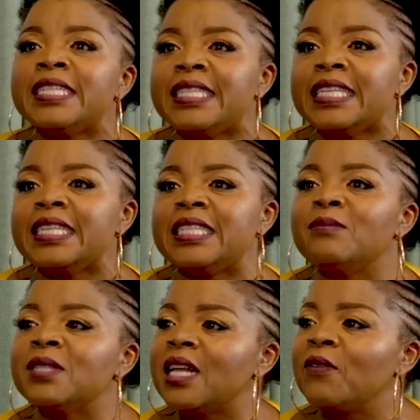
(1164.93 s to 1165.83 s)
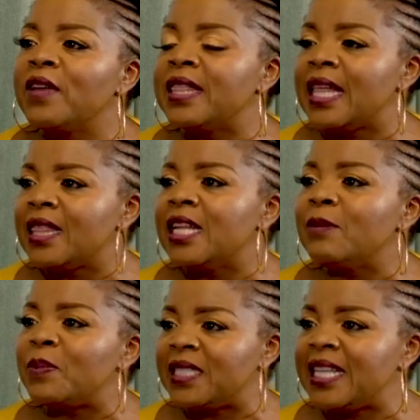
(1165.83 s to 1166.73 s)
sees himself in that
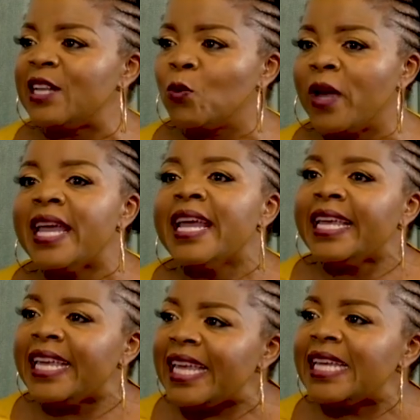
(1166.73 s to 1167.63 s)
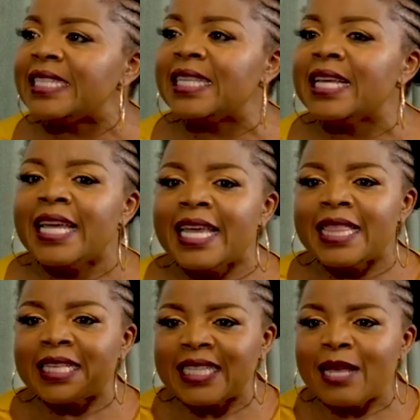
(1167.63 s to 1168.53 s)
30% where he is
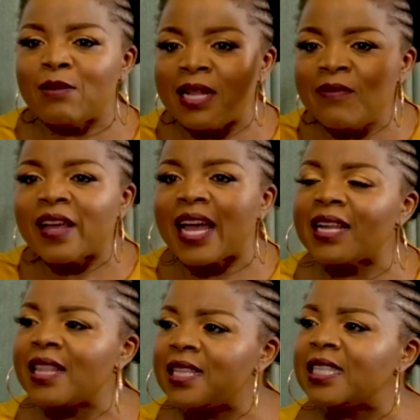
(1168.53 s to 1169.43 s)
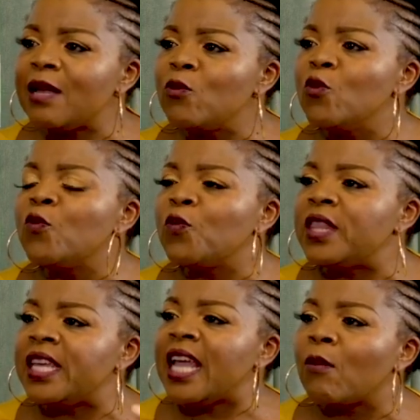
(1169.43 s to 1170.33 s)
living under the same roof with
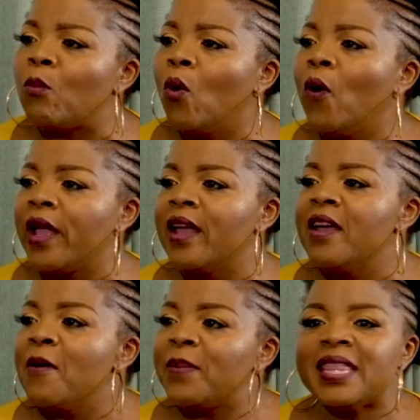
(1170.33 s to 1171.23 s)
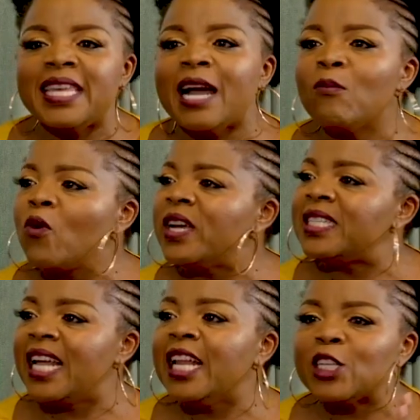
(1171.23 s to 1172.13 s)
the young boy, but the young boy is
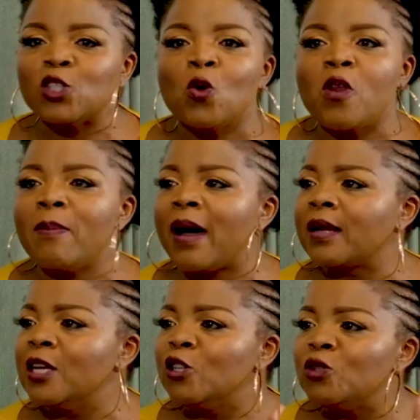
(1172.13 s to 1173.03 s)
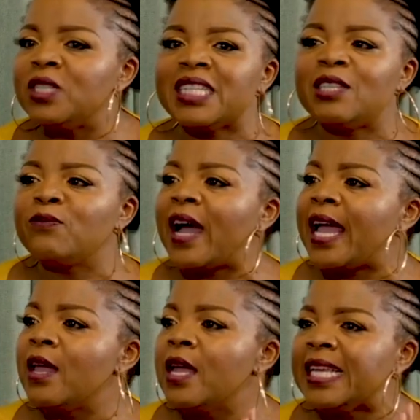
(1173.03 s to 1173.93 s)
telling a story to
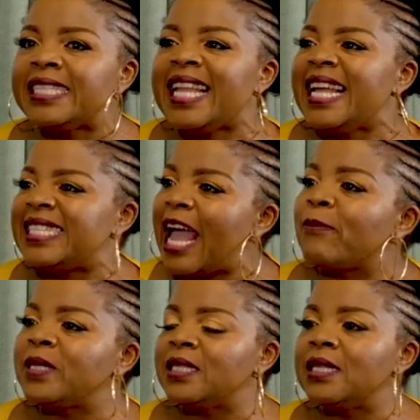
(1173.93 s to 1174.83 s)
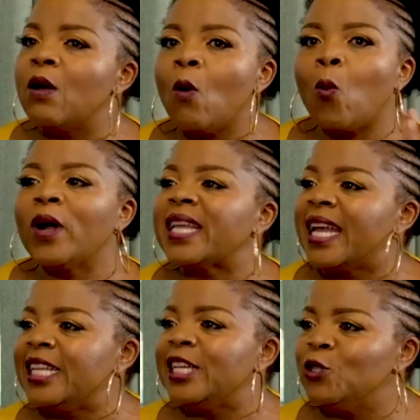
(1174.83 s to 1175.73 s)
justify his dad's absence. What
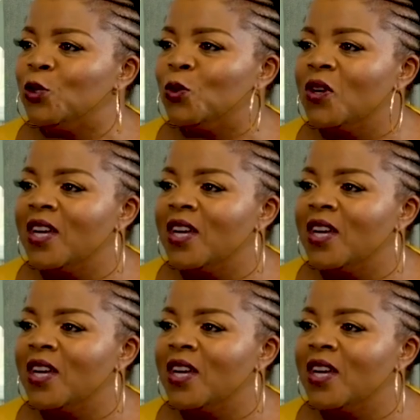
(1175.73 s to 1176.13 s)
can he do?